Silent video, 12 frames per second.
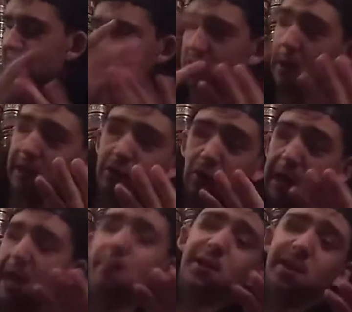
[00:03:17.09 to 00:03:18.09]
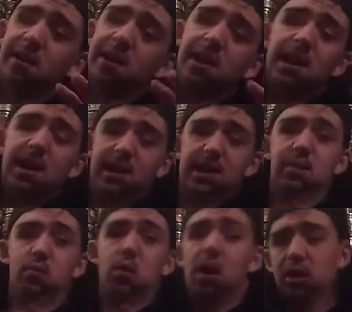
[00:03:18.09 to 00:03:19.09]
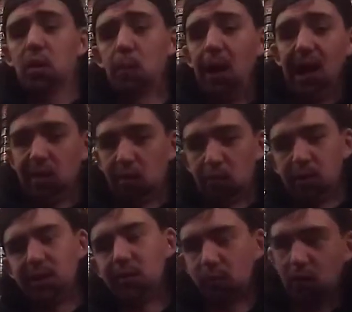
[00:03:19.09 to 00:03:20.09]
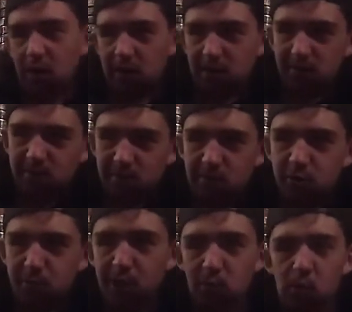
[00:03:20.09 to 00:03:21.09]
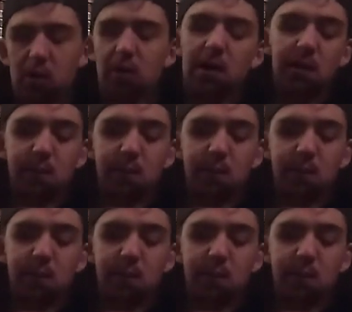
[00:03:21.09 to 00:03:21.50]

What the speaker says: So I grab it. I run to the bathroom. Well, I don't run. Speed walk.